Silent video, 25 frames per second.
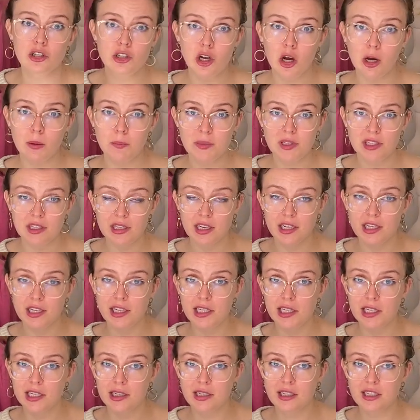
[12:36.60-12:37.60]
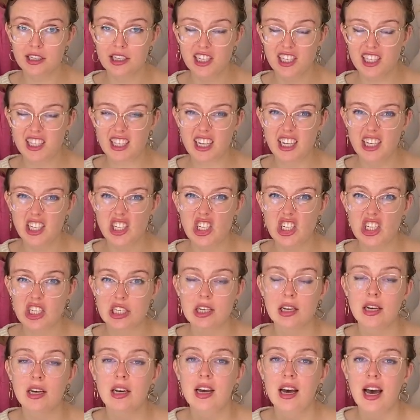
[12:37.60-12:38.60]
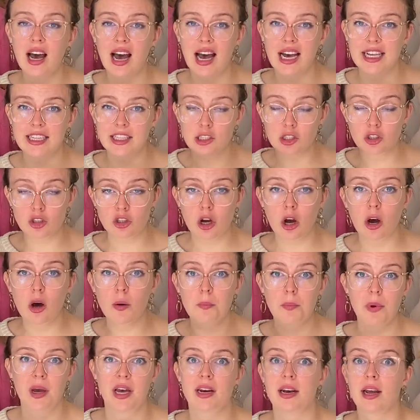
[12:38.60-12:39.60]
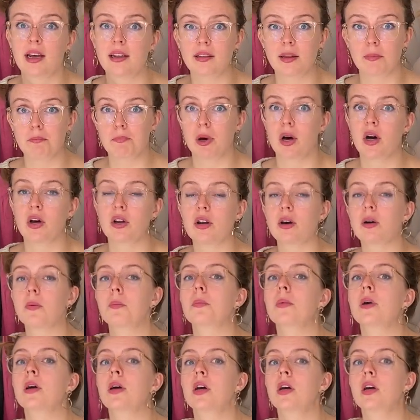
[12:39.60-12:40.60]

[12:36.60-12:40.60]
top stitched at the top and at the bottom